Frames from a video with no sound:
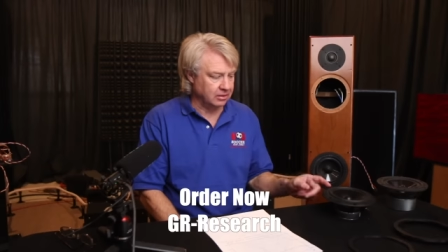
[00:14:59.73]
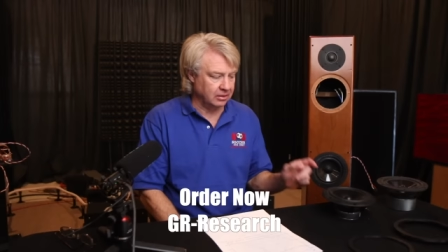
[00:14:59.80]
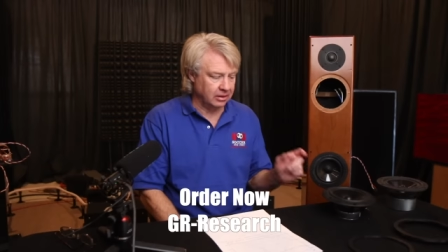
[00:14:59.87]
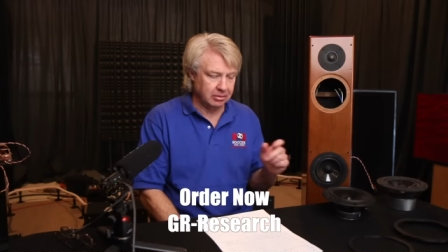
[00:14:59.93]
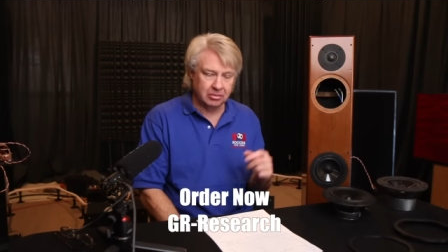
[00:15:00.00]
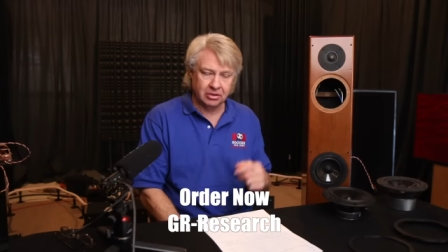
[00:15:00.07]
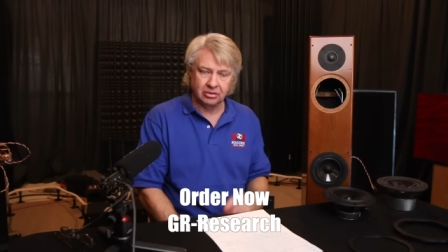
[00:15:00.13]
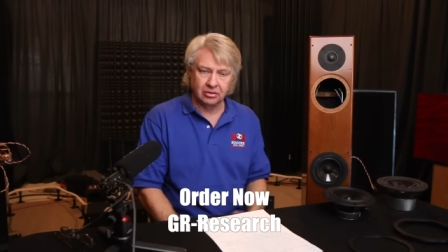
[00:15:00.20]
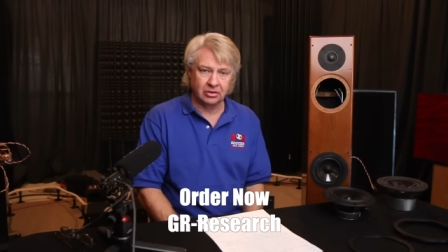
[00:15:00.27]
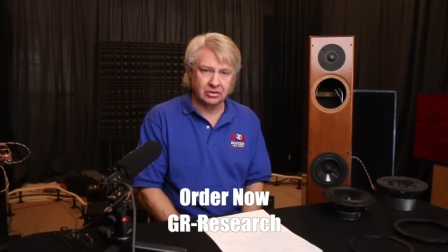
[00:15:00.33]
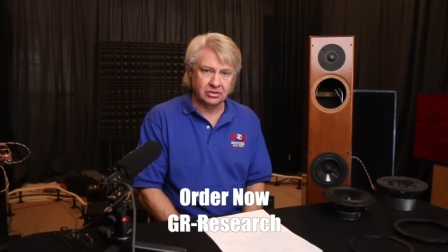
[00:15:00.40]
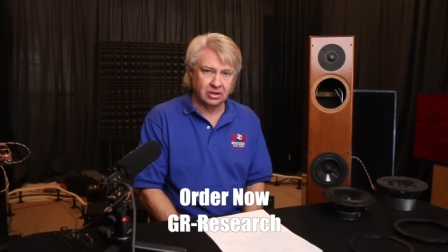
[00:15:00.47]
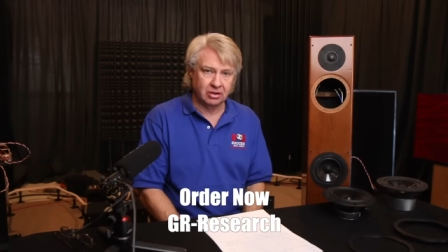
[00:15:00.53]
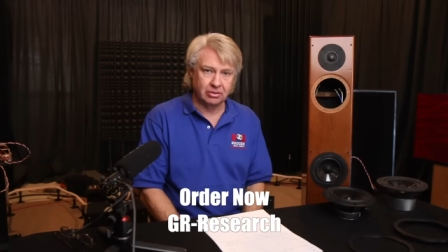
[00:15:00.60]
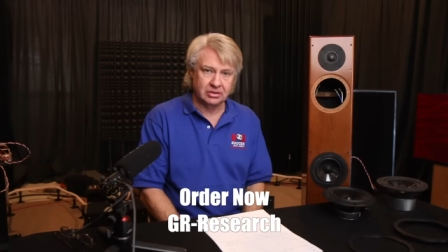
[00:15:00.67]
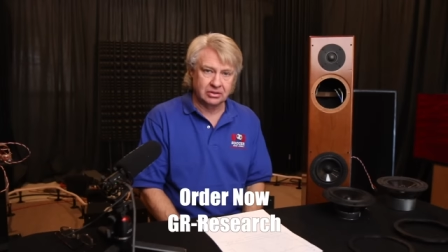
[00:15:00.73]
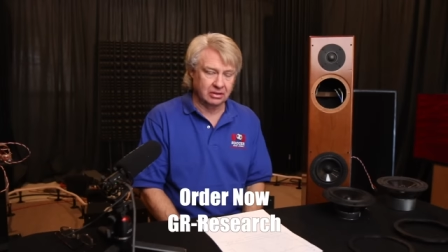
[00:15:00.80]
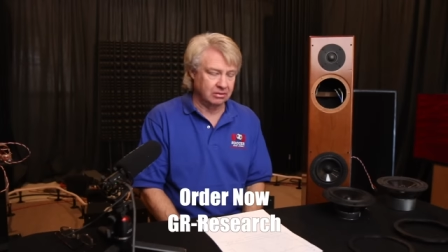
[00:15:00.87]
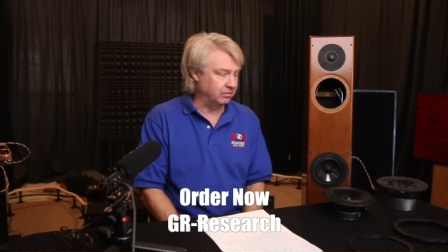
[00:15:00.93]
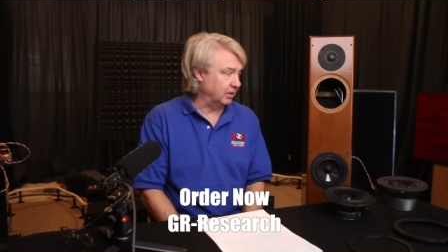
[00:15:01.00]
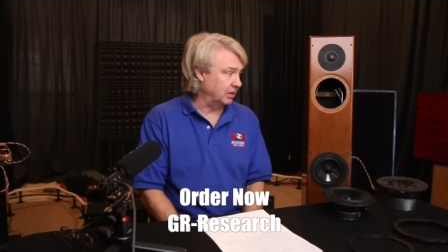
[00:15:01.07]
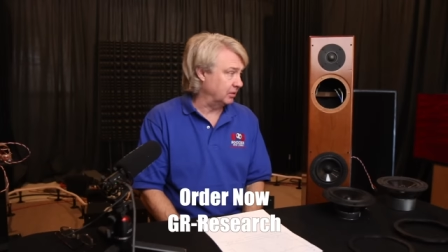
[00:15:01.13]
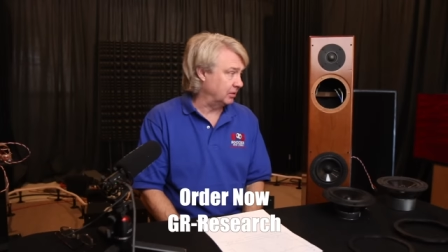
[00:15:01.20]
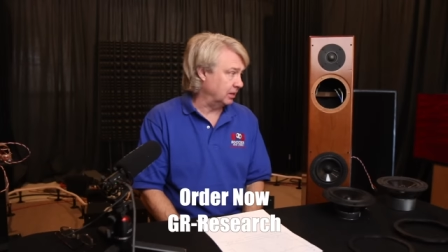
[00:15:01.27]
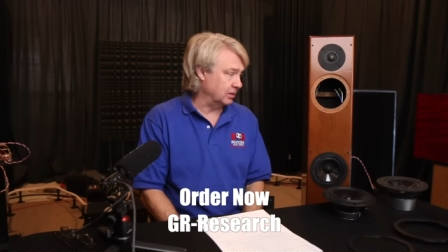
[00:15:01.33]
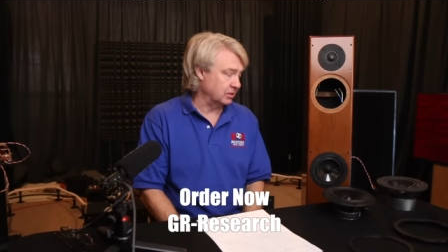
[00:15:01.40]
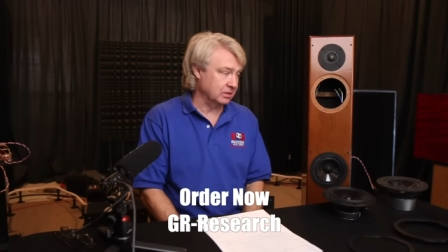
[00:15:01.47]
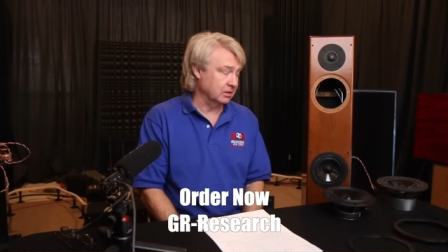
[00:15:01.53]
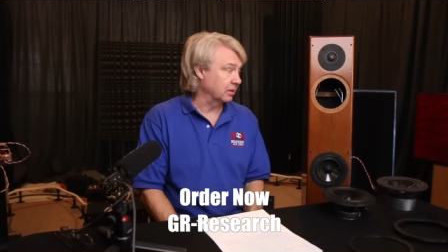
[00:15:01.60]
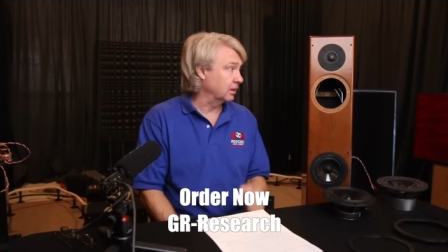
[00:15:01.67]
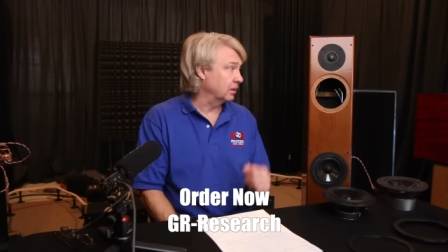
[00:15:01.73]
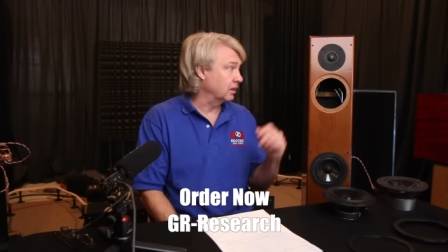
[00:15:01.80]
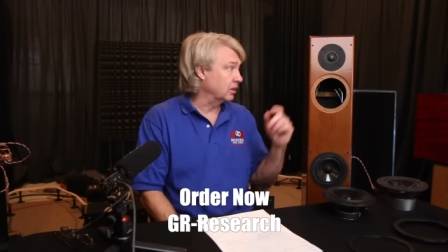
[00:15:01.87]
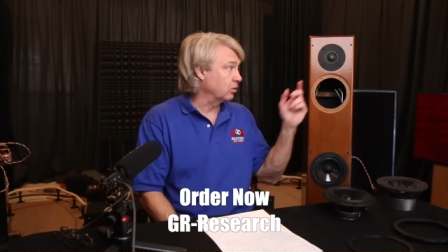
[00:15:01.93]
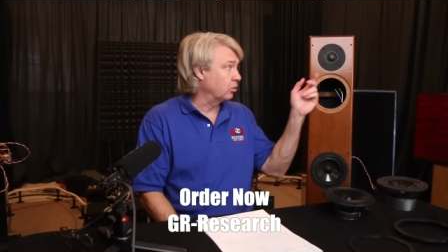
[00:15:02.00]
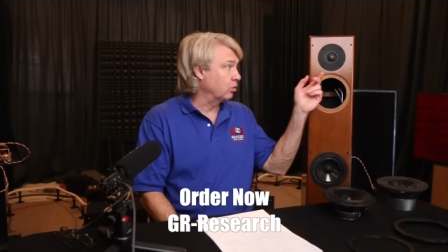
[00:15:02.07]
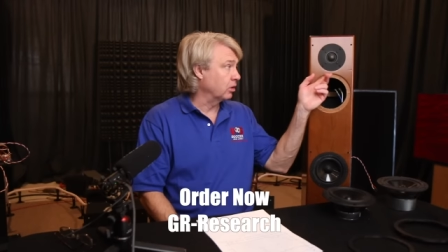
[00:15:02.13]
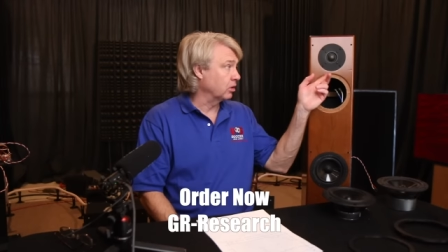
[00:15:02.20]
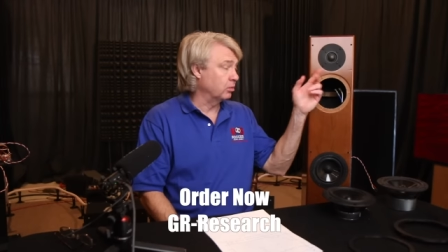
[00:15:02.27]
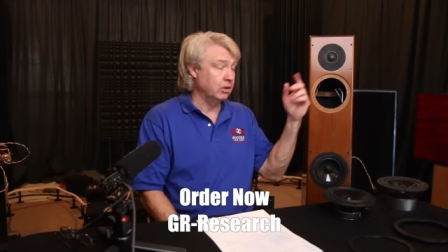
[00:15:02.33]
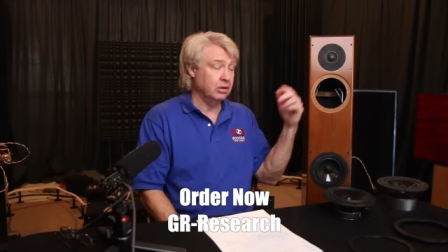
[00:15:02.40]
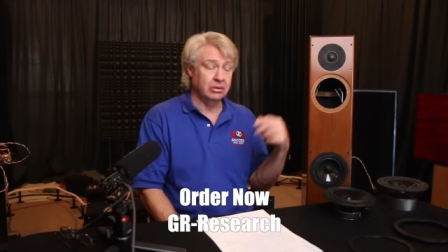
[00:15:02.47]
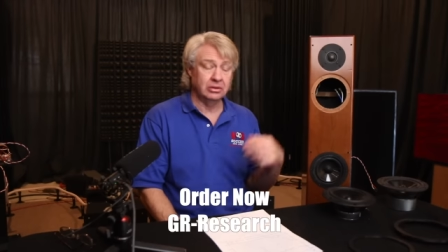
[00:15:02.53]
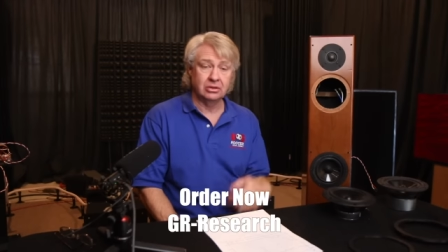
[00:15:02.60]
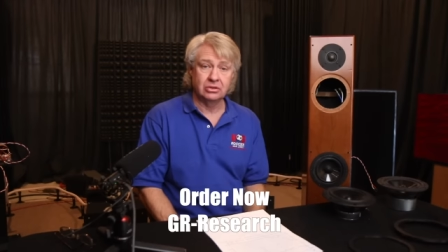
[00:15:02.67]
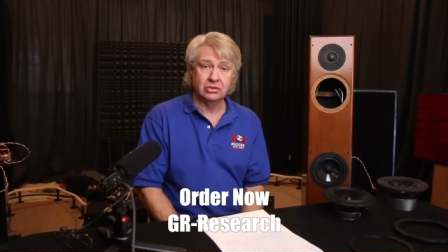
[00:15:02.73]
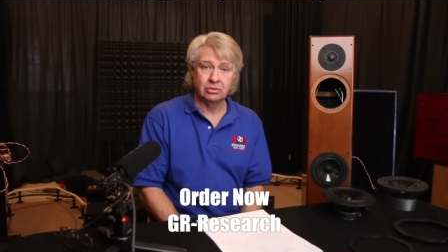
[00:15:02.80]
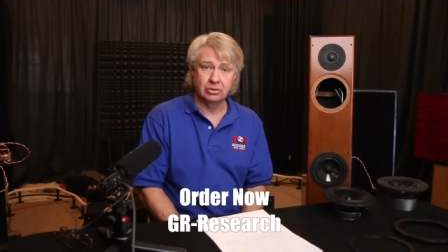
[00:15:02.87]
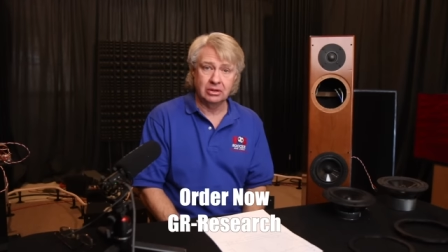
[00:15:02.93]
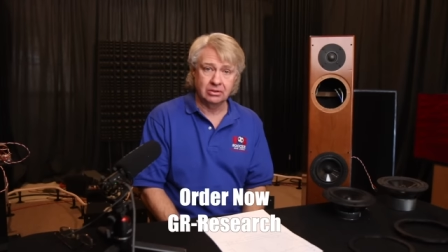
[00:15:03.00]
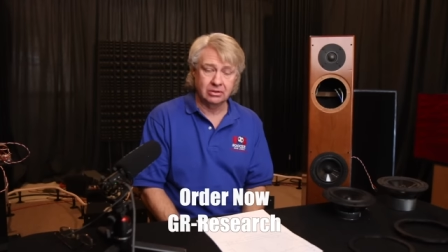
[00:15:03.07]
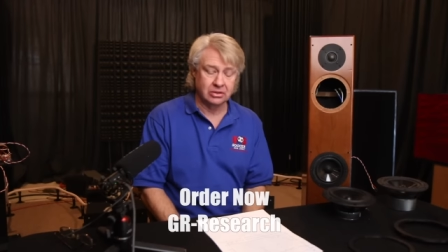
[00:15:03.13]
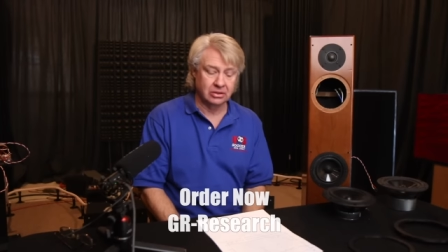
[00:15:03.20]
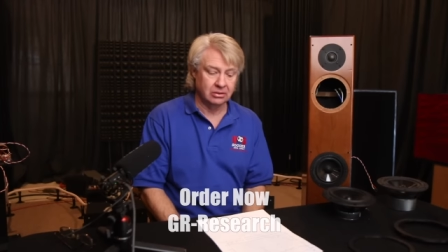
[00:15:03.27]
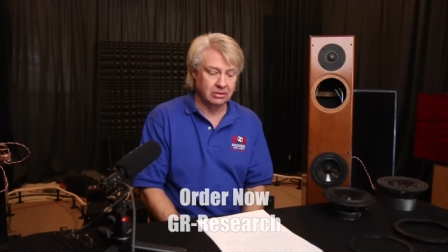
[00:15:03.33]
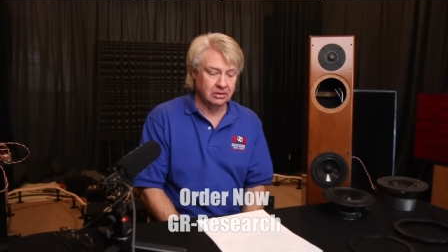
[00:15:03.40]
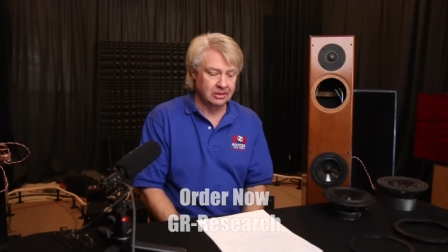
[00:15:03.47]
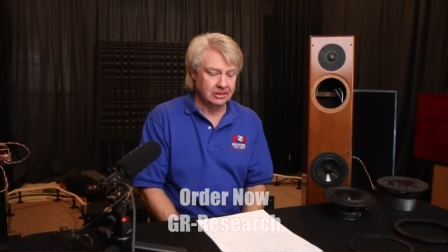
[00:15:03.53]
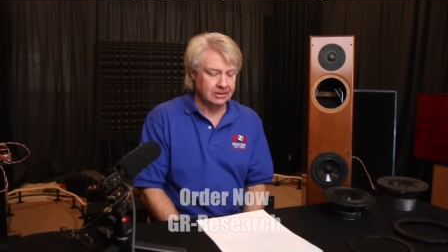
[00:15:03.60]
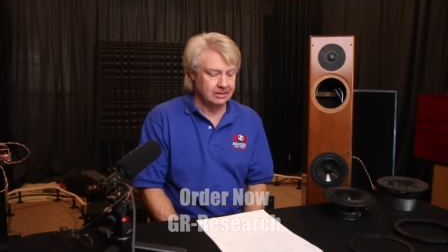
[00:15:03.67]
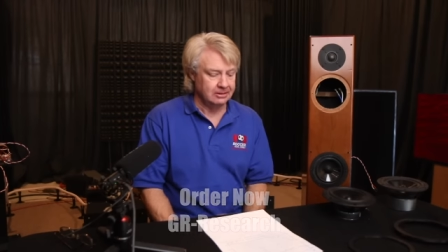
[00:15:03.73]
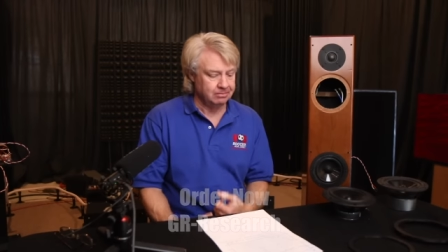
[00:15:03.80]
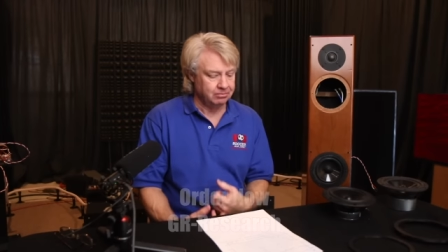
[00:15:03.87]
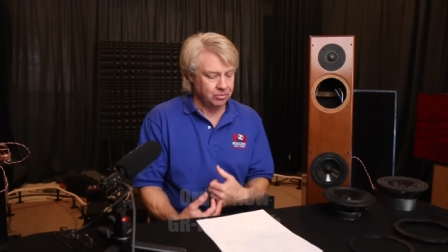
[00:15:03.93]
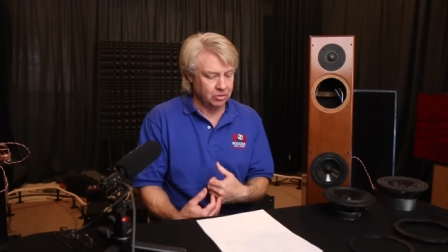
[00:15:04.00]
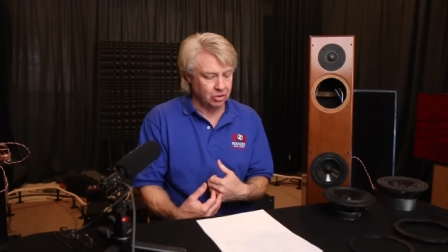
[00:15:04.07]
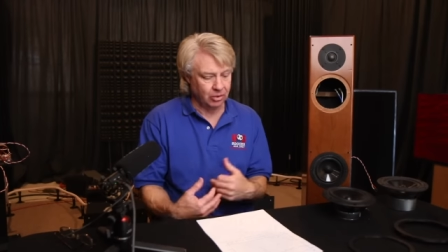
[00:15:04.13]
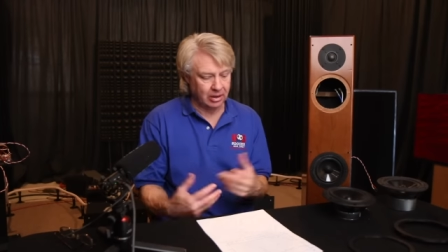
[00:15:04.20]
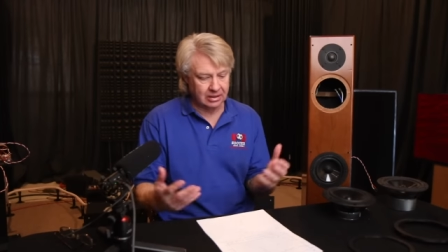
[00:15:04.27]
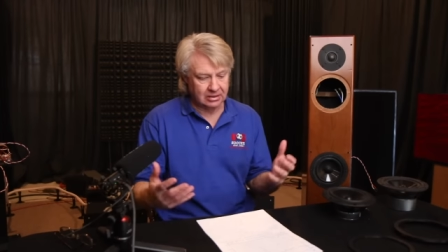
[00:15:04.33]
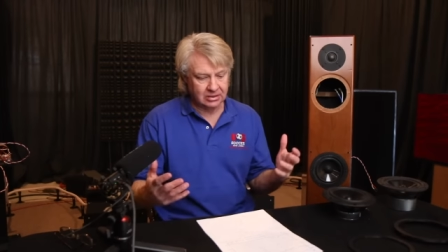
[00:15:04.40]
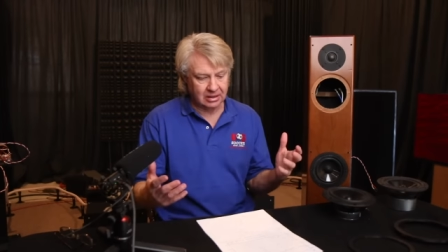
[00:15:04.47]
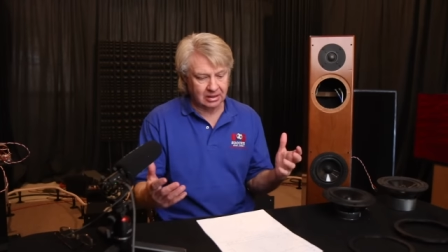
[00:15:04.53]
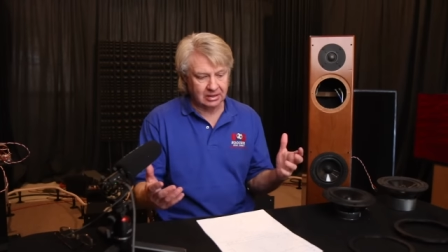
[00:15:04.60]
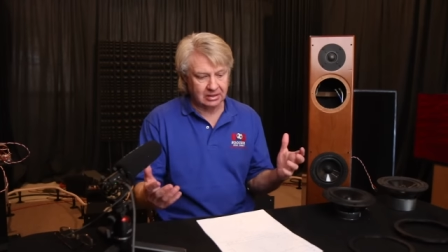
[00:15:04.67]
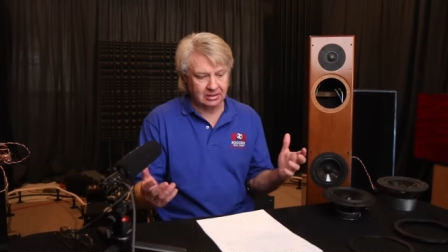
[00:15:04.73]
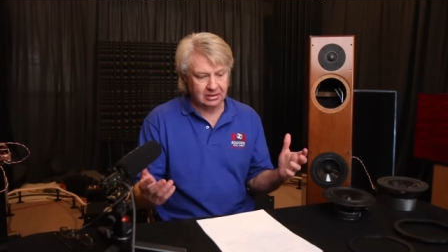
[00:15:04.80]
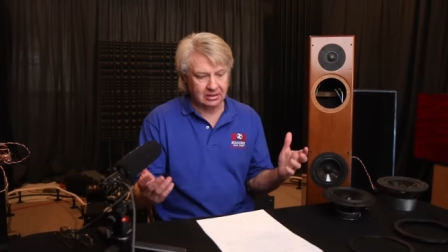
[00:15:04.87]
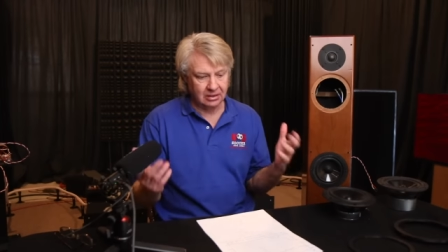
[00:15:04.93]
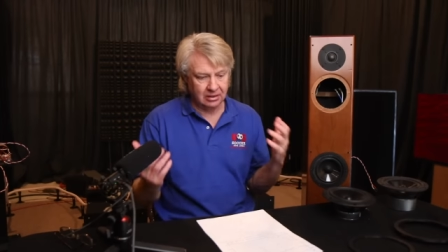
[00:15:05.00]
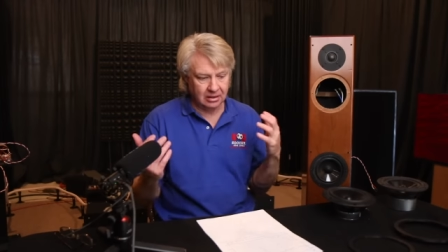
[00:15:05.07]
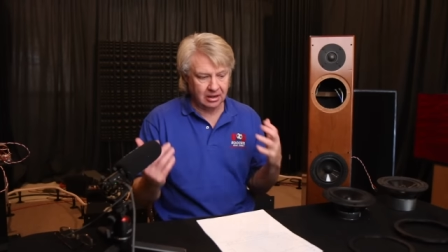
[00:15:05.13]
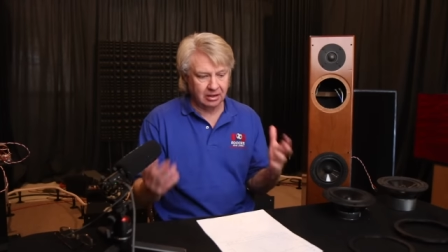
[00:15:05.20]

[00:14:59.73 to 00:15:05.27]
M130s always sound fantastic, and it'll work well with this tweeter. So, great sounding little